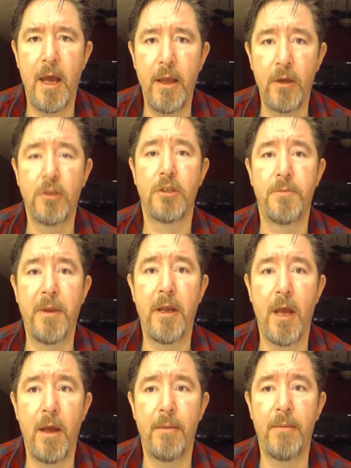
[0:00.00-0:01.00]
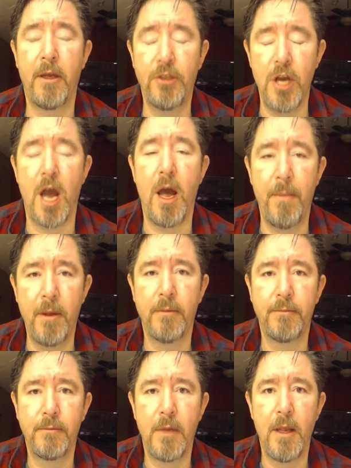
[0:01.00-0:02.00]
it'll just become a job
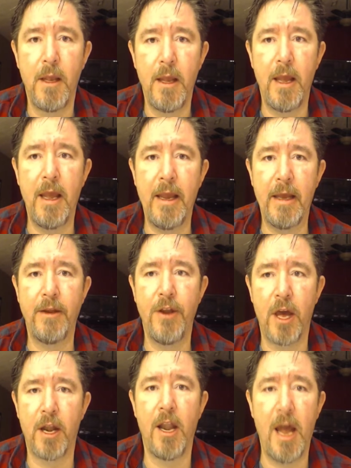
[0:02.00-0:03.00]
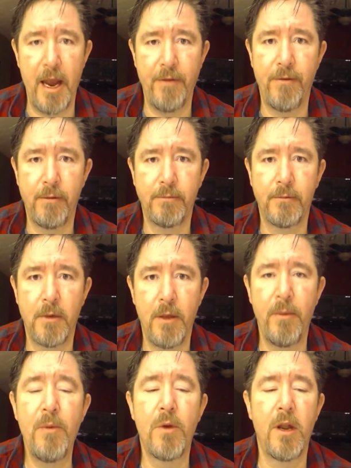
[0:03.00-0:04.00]
and not a life.
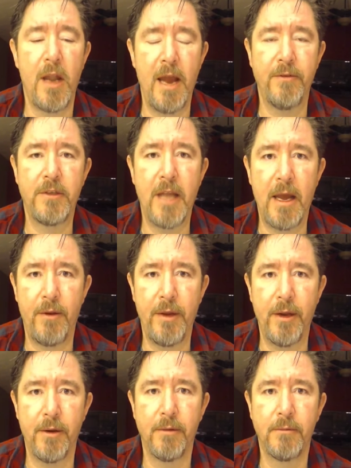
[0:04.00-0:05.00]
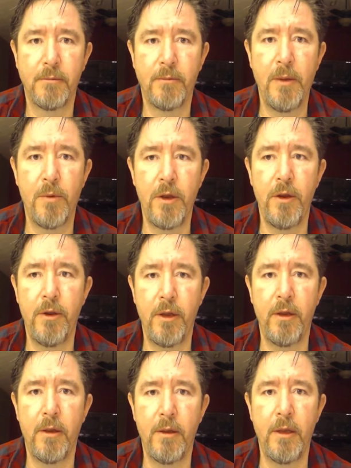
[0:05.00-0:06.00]
And we want a lifestyle here. We want you
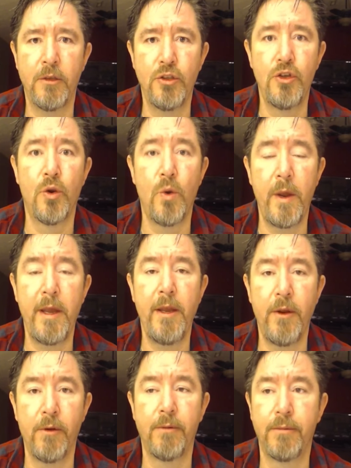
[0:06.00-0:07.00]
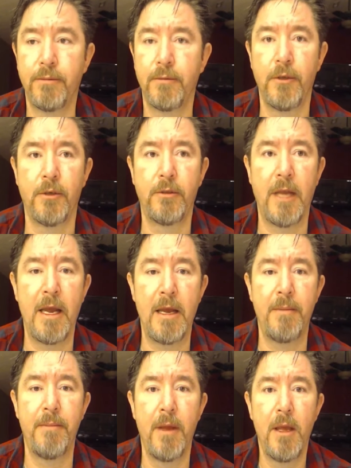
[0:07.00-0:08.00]
to enjoy your
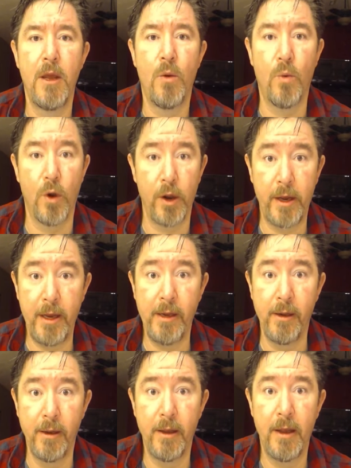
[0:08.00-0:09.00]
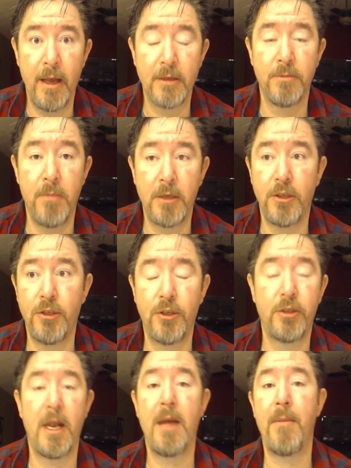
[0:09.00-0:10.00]
time working as much as your
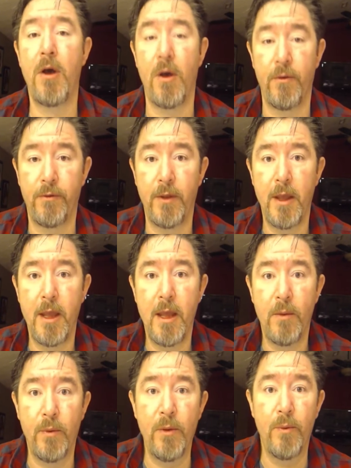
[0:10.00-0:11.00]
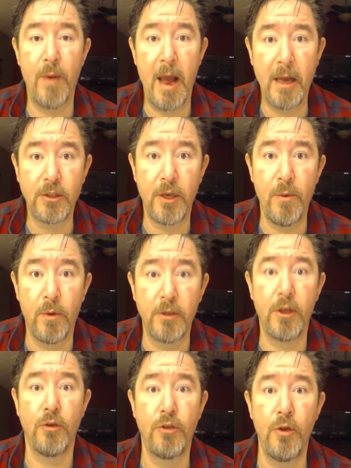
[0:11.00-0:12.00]
time off. We actually want
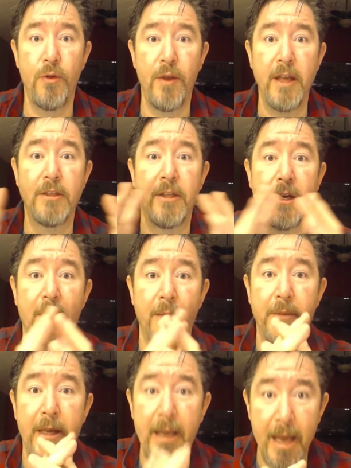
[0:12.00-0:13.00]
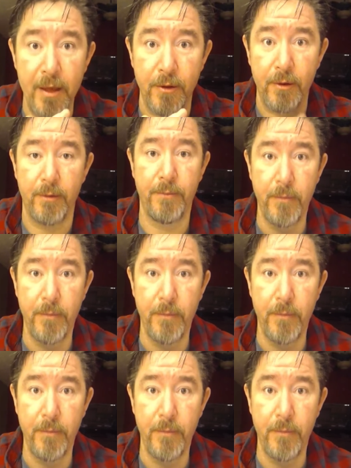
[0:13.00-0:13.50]
those two things to come together.